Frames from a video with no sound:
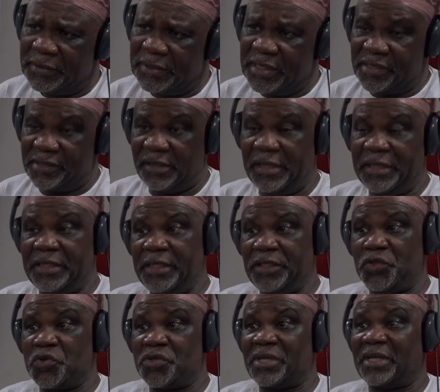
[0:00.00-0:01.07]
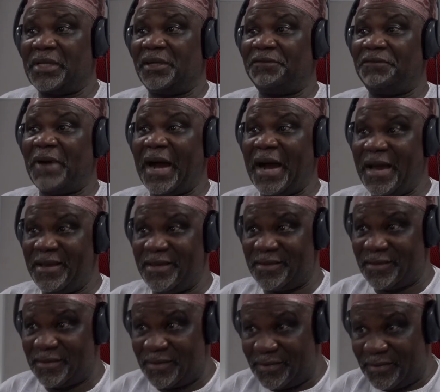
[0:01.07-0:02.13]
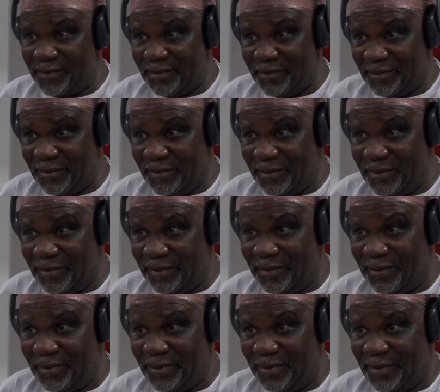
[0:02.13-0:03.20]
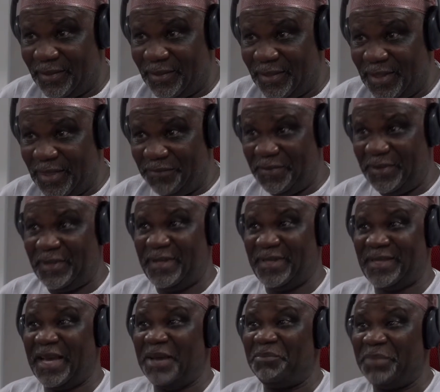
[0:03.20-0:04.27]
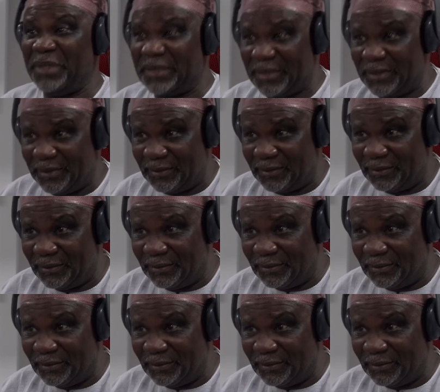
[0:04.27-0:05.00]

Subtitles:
is ready to sacrifice even his ambition